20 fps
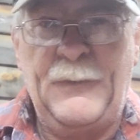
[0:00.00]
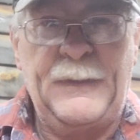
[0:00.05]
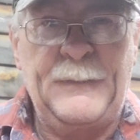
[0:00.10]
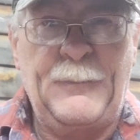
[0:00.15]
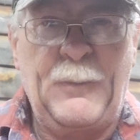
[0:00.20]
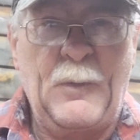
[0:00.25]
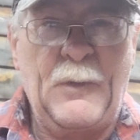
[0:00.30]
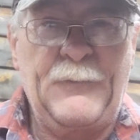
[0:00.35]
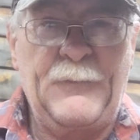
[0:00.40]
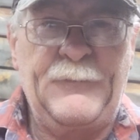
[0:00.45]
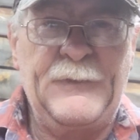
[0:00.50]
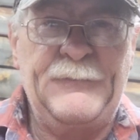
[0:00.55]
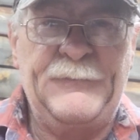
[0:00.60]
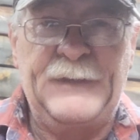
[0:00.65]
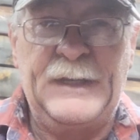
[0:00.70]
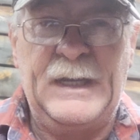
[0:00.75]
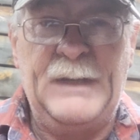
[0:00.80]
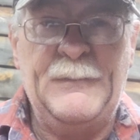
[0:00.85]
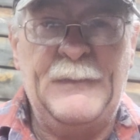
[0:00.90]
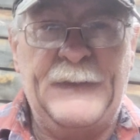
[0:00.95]
with the
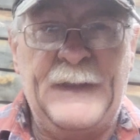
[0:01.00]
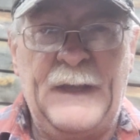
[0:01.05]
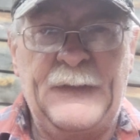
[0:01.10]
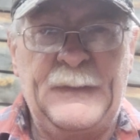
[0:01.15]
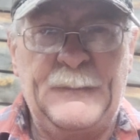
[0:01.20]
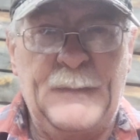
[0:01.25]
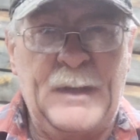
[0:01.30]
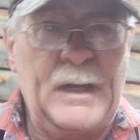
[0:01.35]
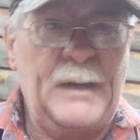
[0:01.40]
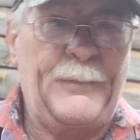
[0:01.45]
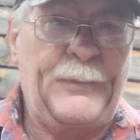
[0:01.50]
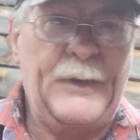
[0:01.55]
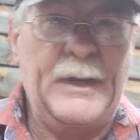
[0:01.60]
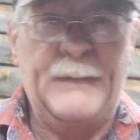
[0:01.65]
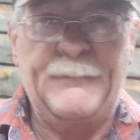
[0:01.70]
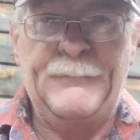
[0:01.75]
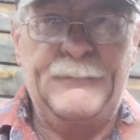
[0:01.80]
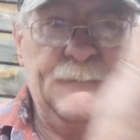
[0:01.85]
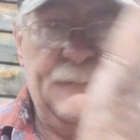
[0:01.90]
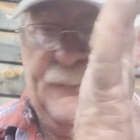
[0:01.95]
POR-15 without the metal
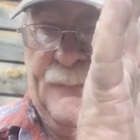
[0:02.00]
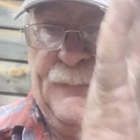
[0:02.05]
prep